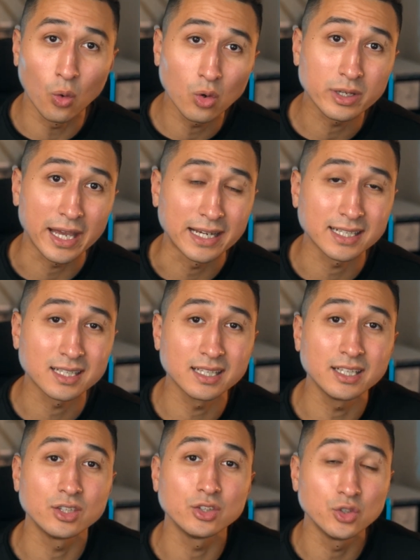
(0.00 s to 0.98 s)

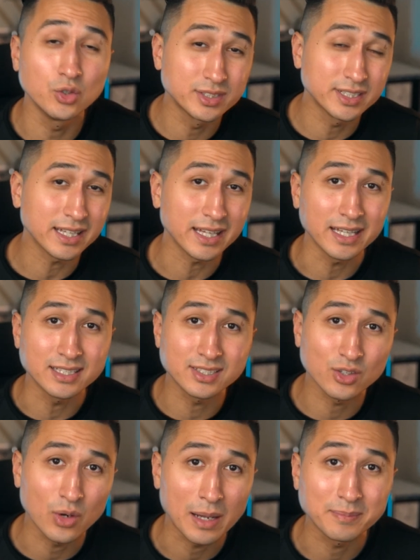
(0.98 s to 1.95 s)
organically using
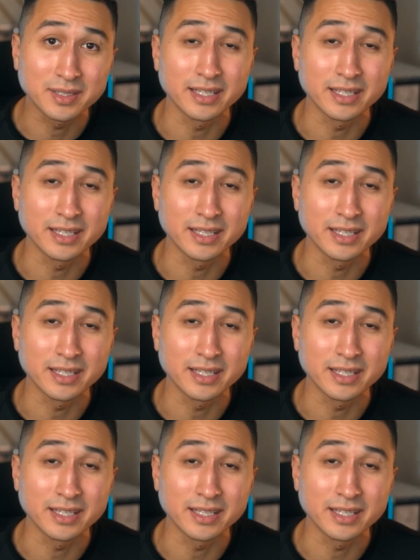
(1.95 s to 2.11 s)
Instagram